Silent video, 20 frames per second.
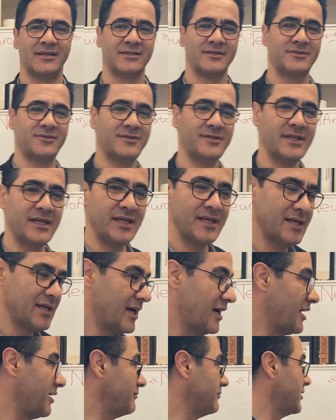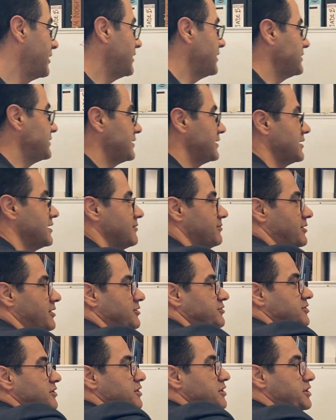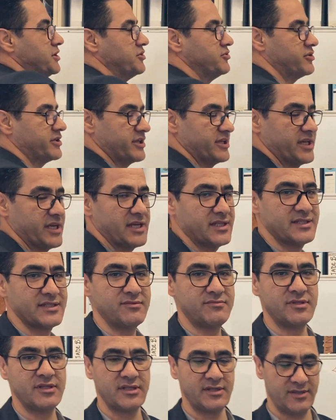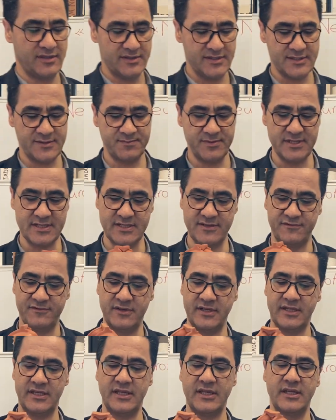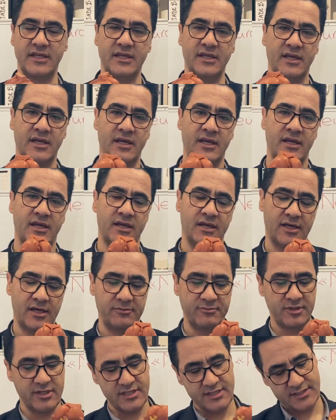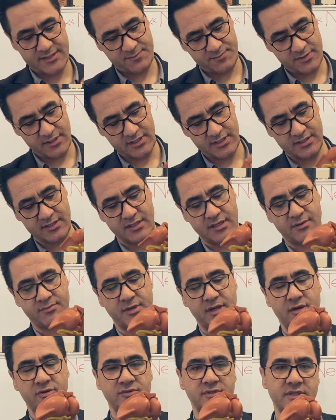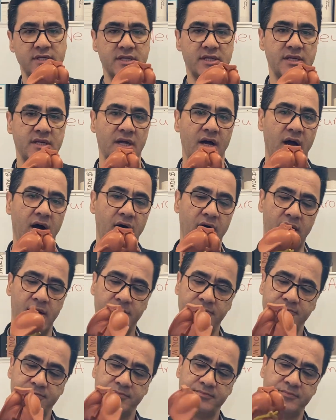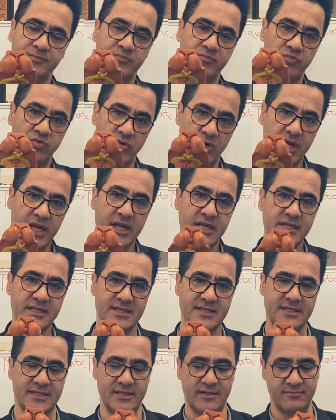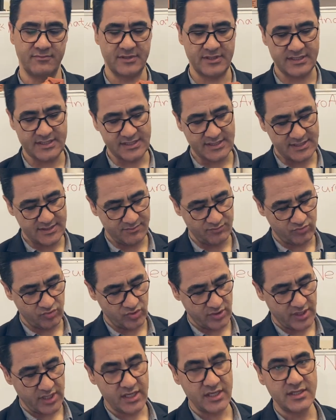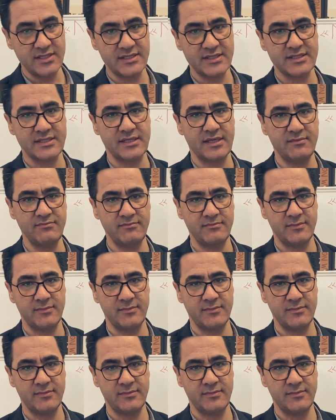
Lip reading: Today I'm going to talk about the neuroanatomy. Specifically, I'm going to speak about the brainstem. This is the brainstem.